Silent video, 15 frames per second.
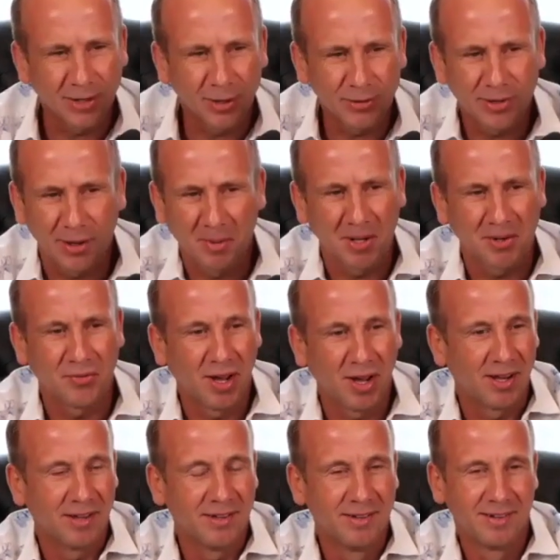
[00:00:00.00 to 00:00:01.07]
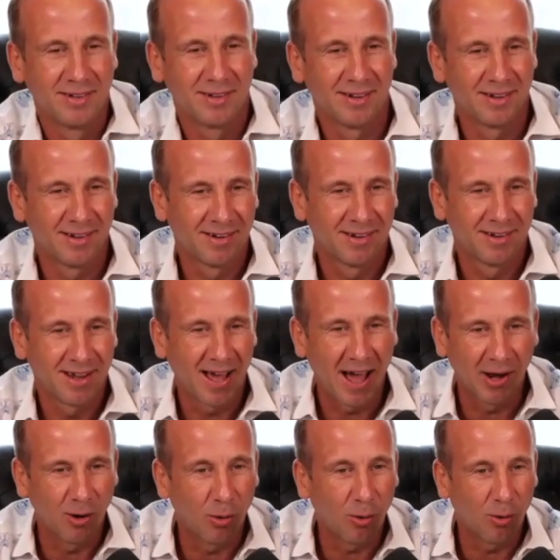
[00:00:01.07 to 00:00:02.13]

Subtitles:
so much fun at all.